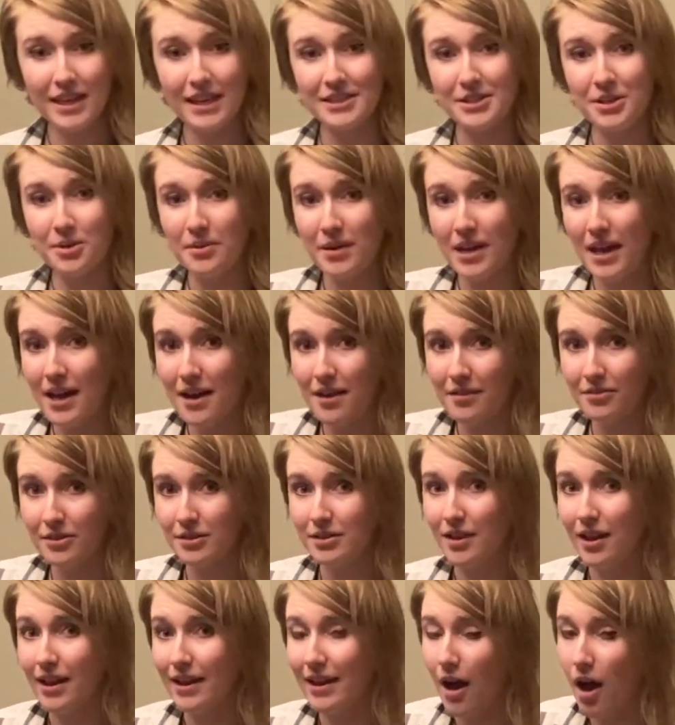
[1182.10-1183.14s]
I don't
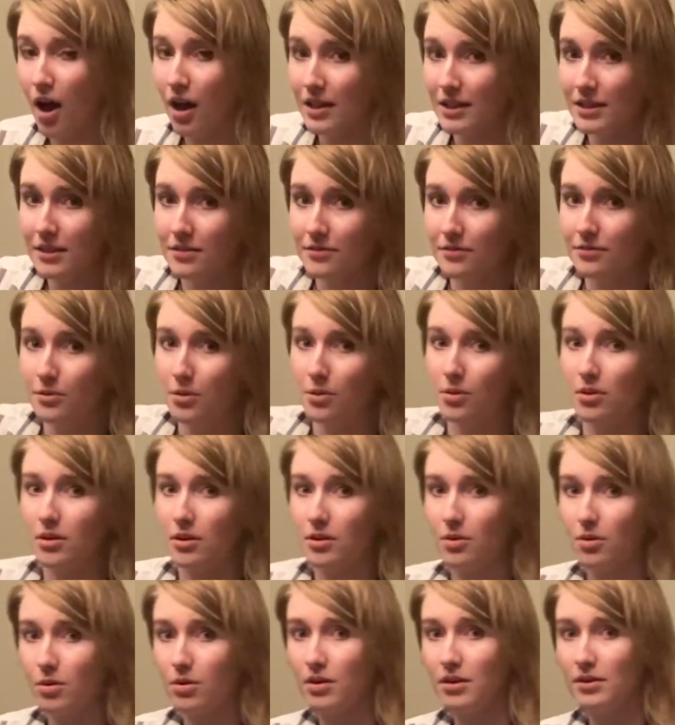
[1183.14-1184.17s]
have an olive
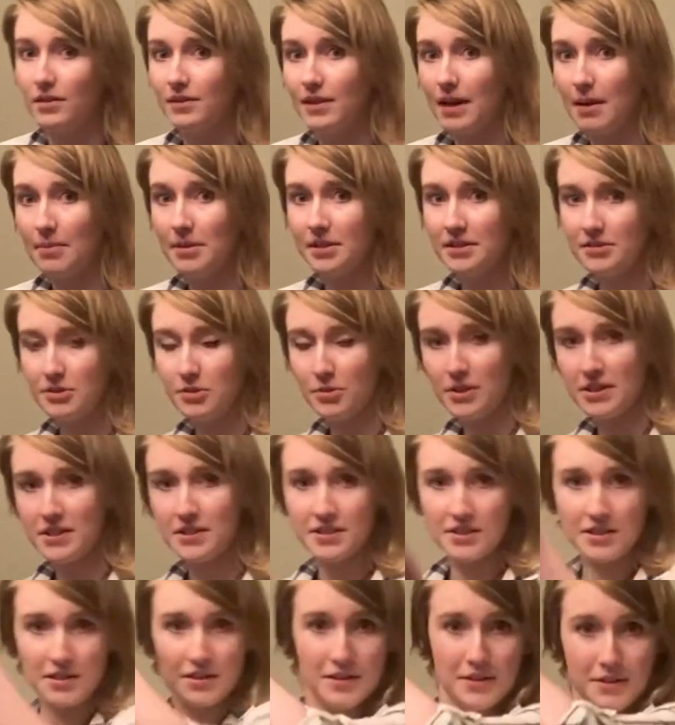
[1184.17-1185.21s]
or a lemon twist